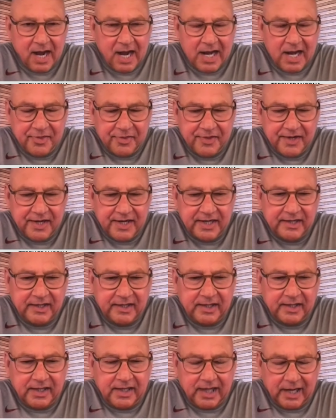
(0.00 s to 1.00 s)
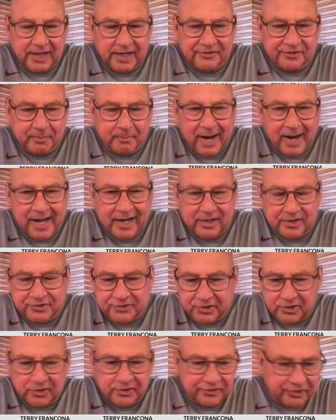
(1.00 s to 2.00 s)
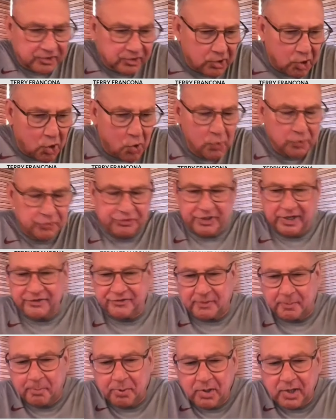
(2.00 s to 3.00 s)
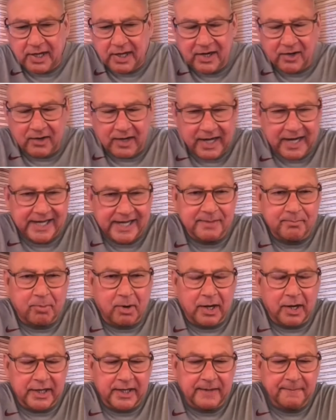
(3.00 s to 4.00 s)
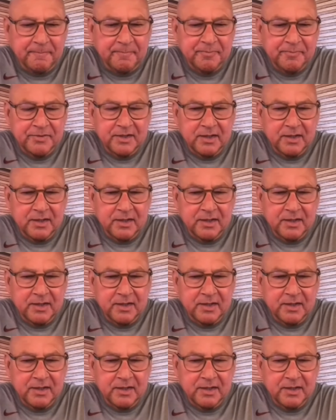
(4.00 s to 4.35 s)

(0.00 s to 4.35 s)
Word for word: I think as a manager, as a coach, as a player, anybody,